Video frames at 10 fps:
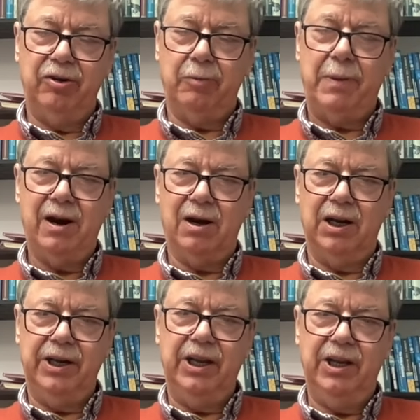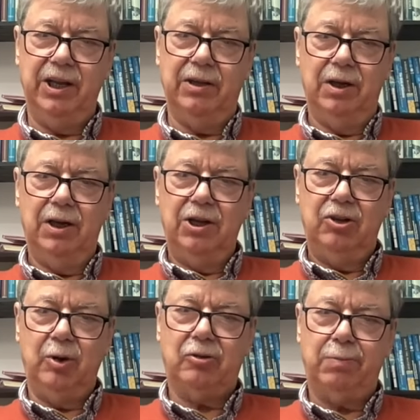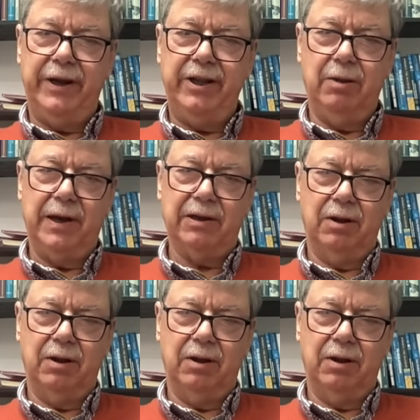is apparently needed to explain the,